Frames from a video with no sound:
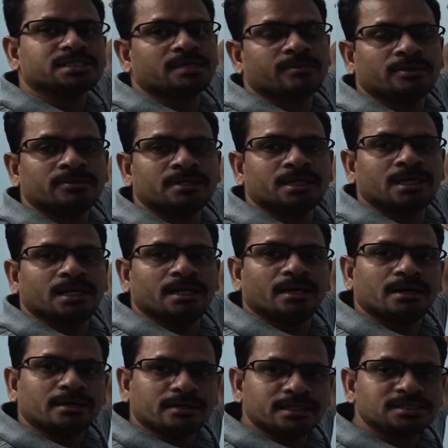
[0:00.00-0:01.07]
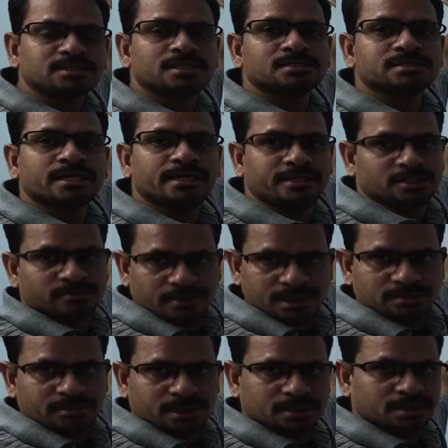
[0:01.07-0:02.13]
about distance and
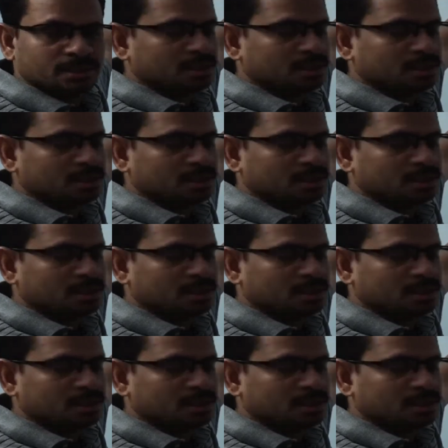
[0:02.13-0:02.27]
displacement.